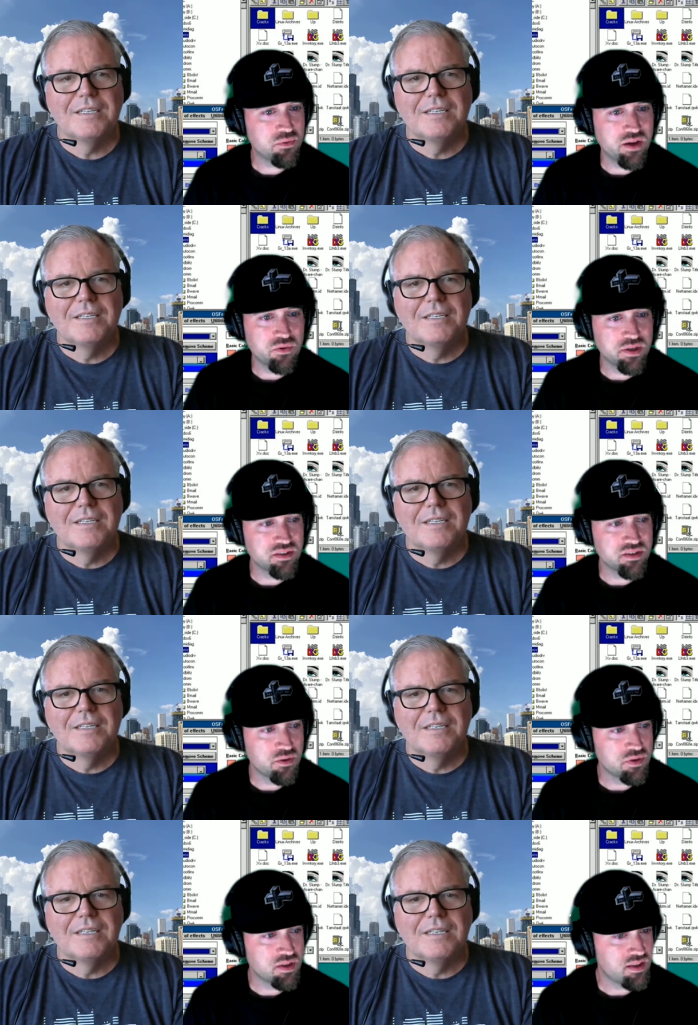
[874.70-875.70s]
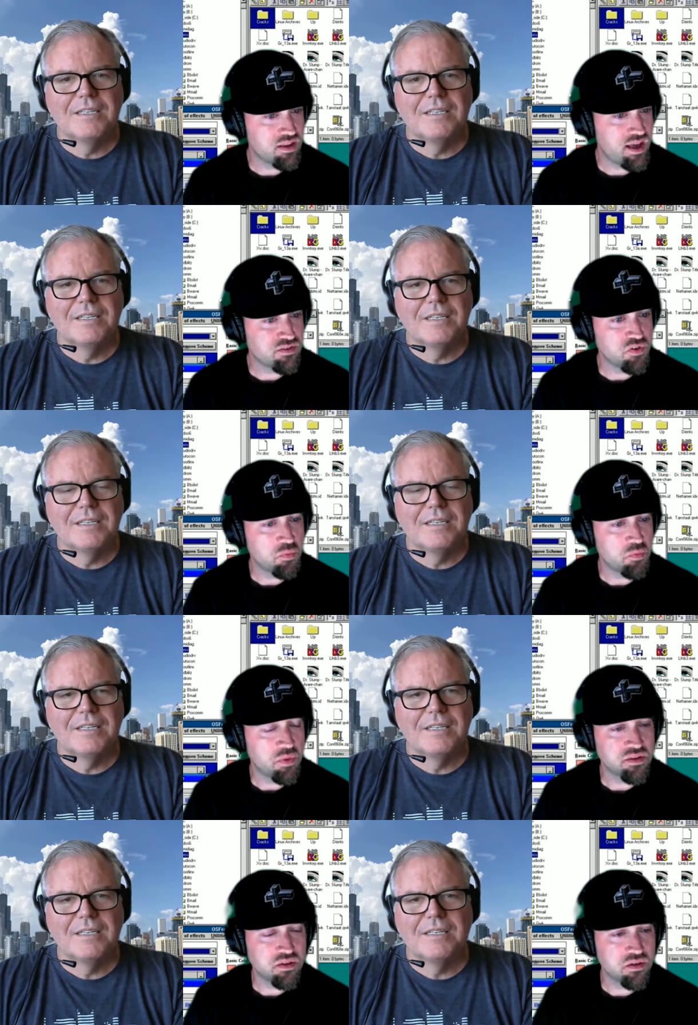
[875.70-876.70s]
Speaker 1: say rather recently, within the last few
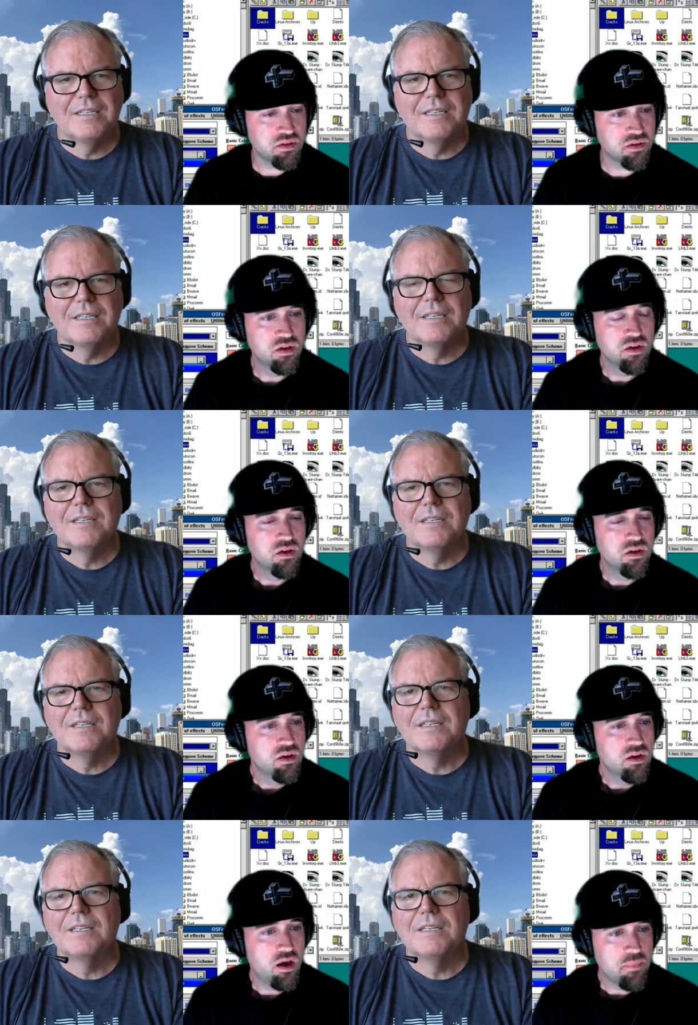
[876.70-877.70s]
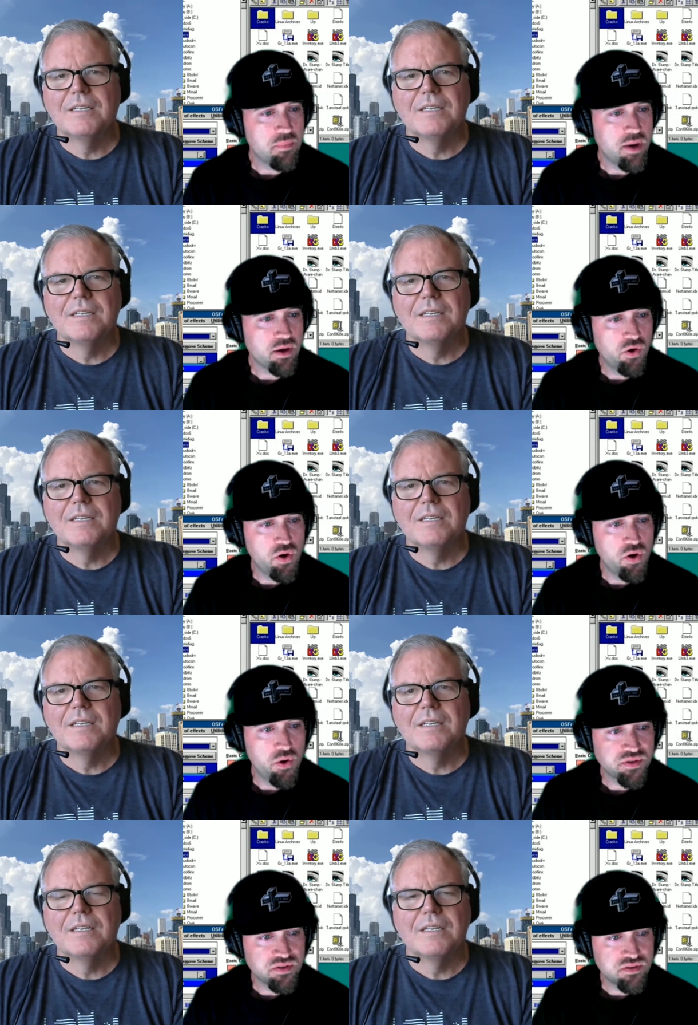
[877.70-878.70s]
months here, uh, my
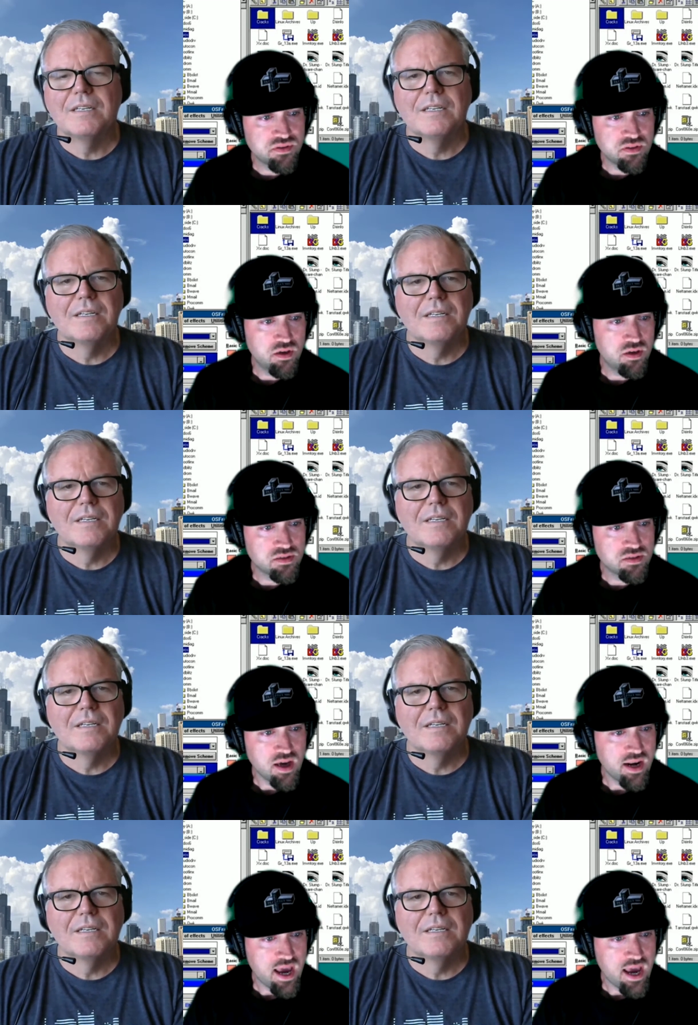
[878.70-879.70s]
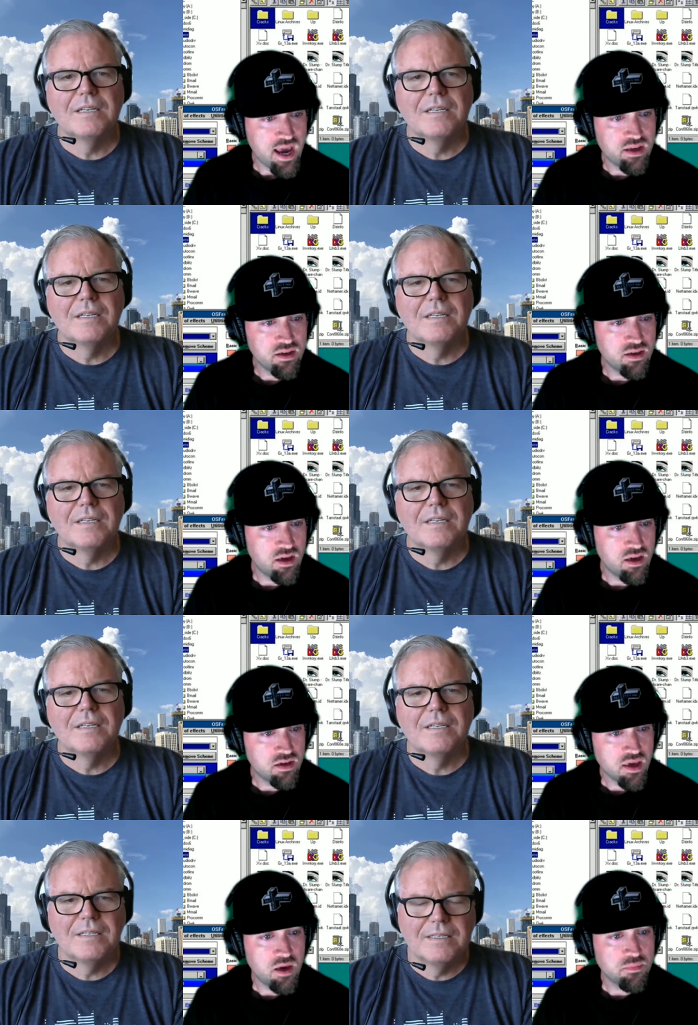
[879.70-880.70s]
co-hosts uh, Scott Addie
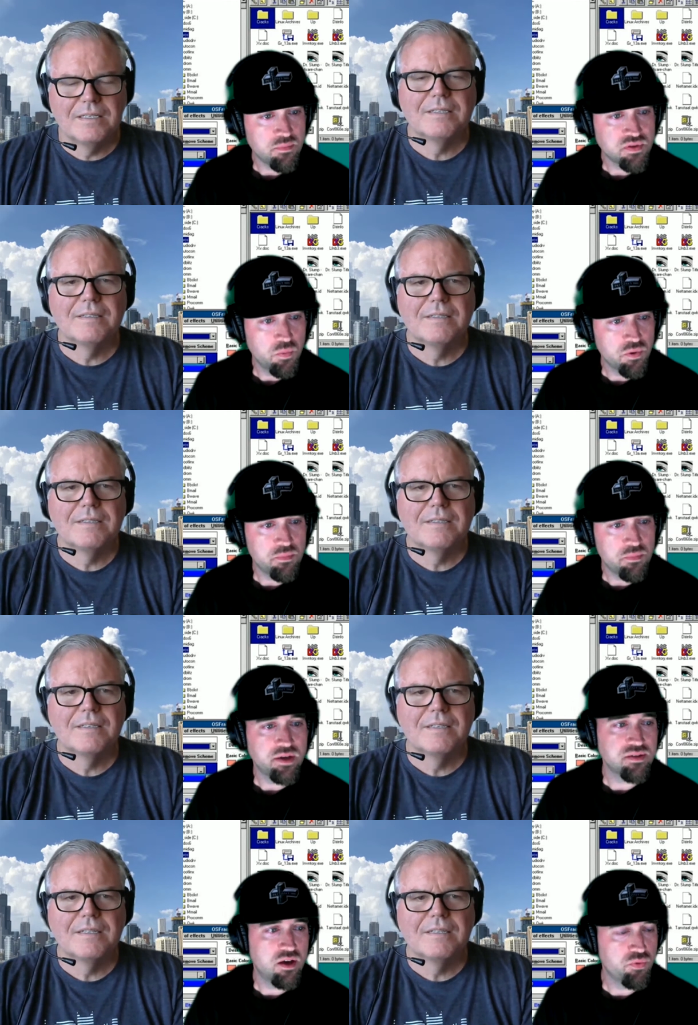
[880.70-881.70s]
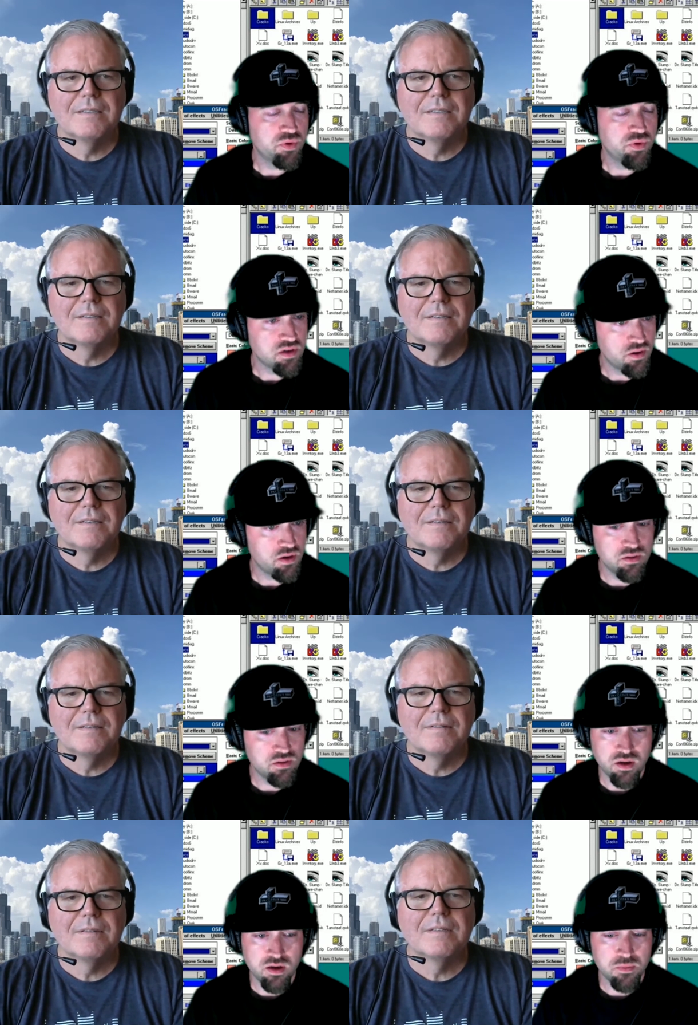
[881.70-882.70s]
and Cam Soper and myself, we
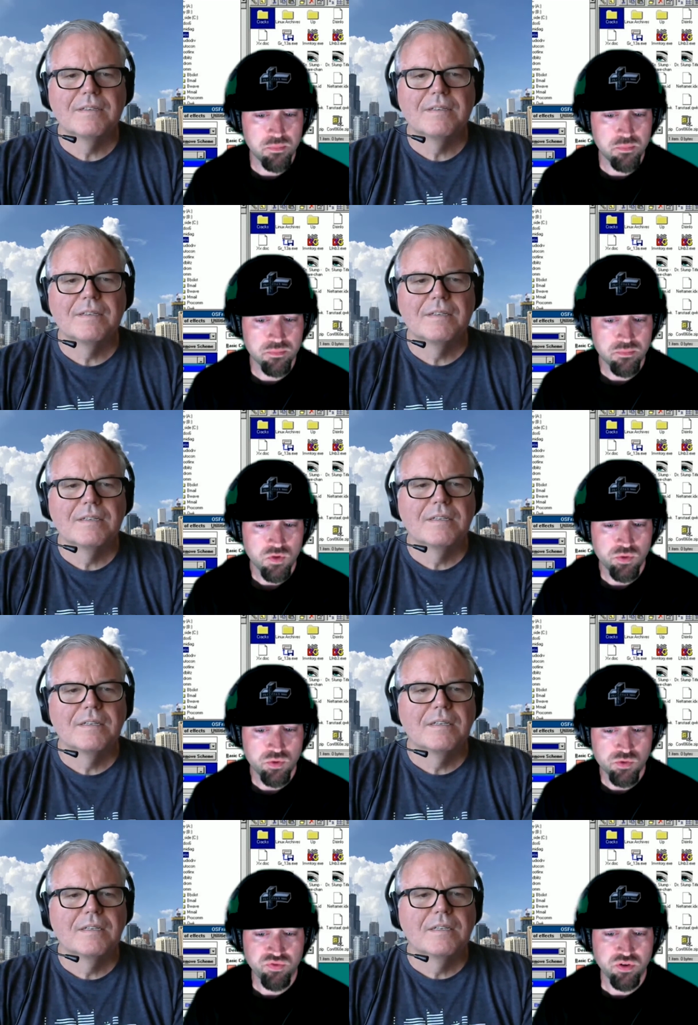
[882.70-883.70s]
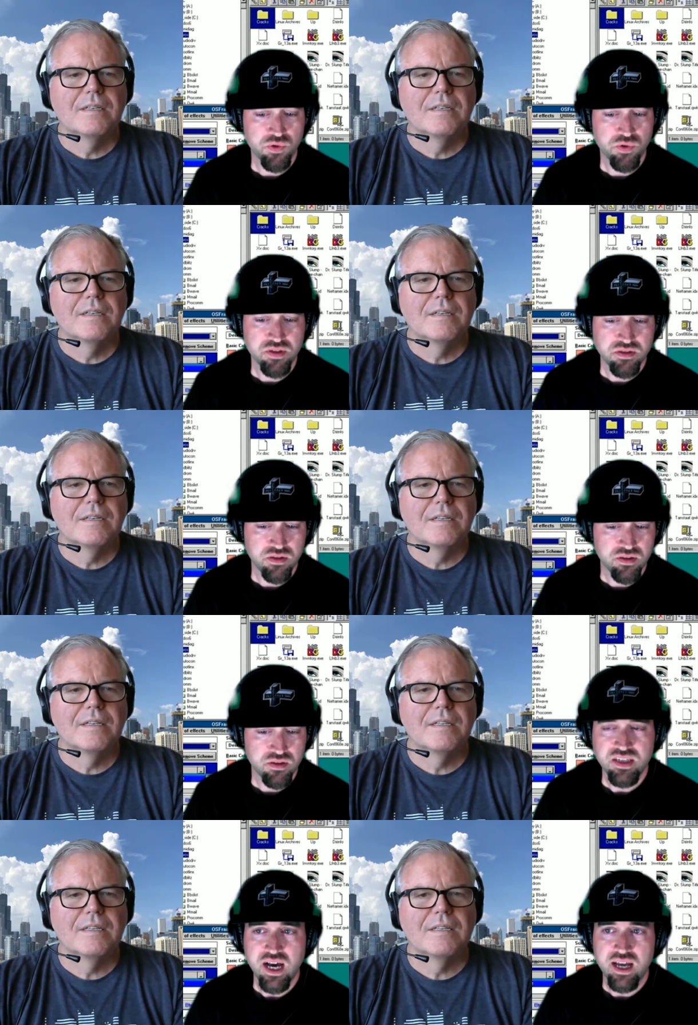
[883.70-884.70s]
started um, what's referred to as
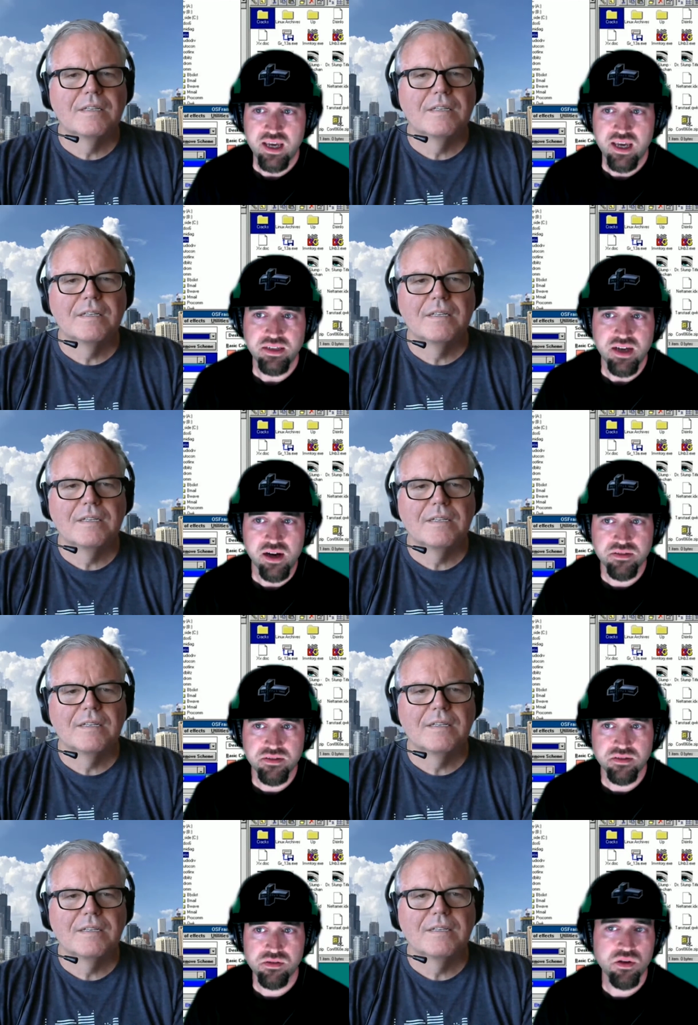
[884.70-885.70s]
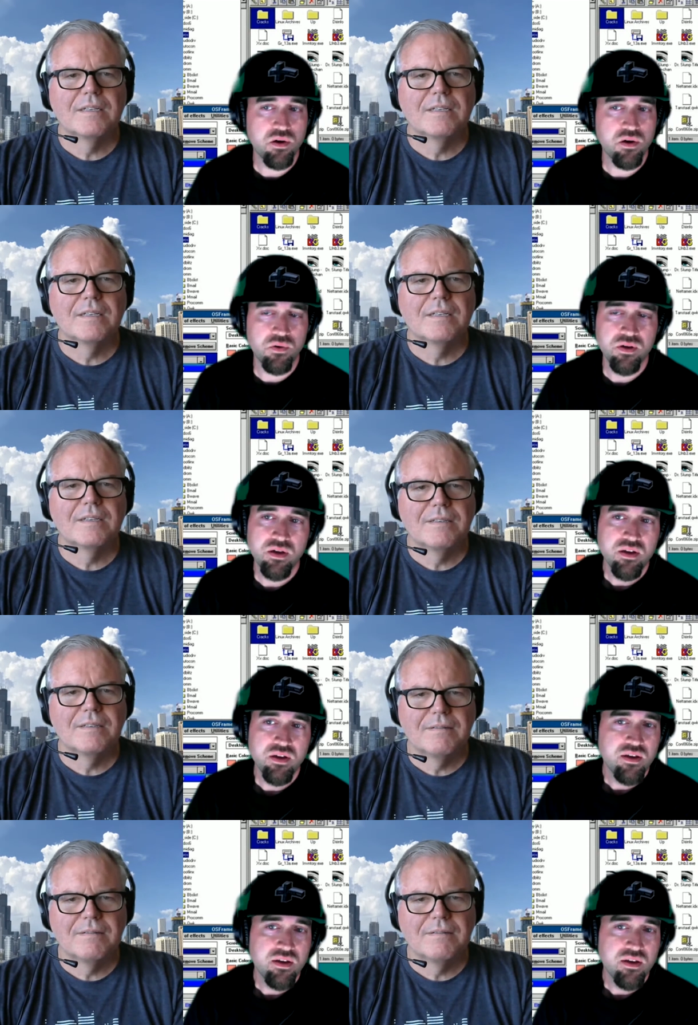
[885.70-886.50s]
the .NET Docs Show.